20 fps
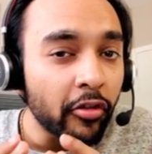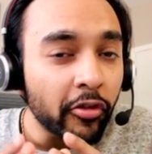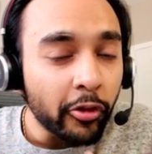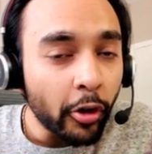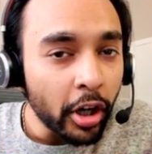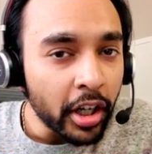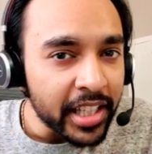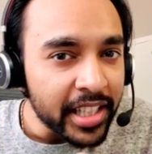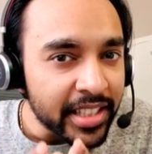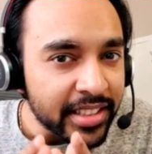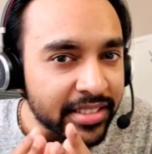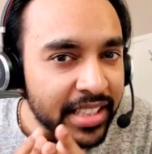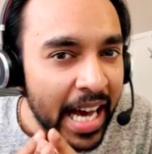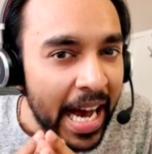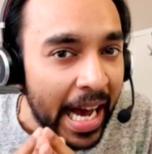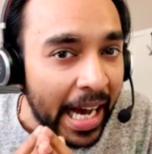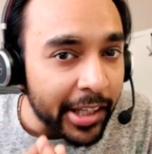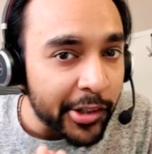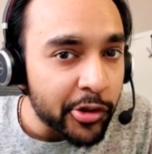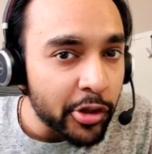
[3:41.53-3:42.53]
what is
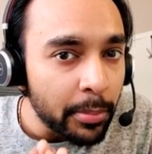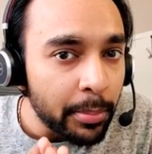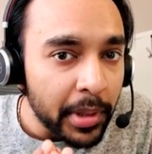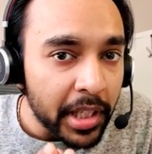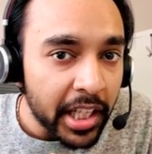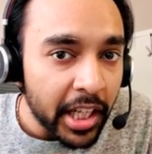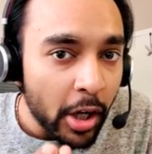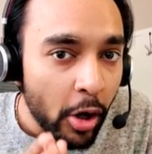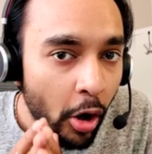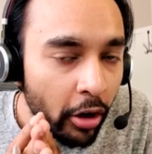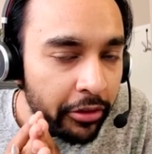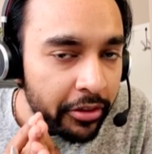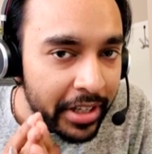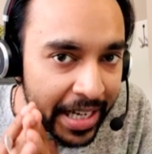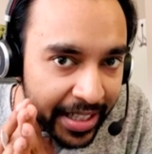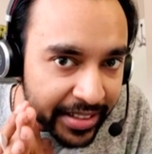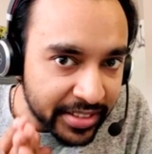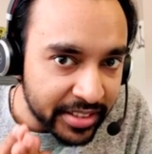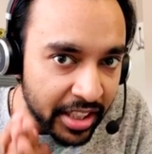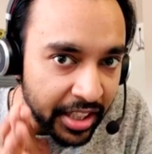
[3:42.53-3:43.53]
the actual meaning of
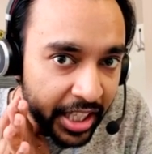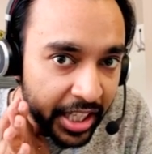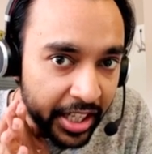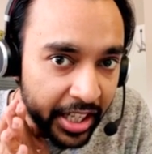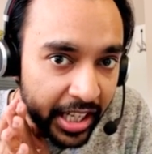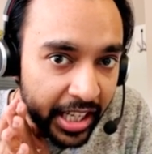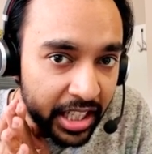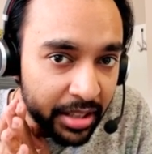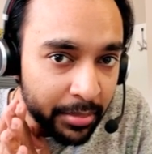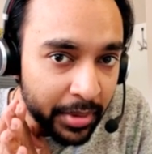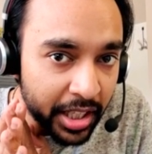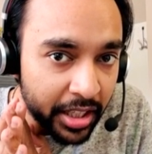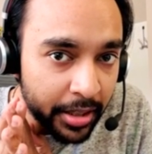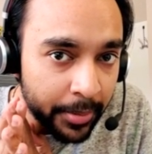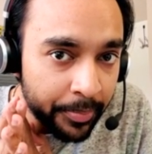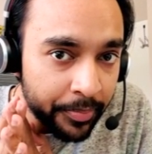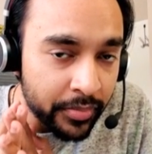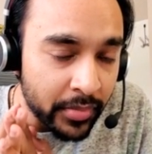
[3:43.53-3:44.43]
next greater element.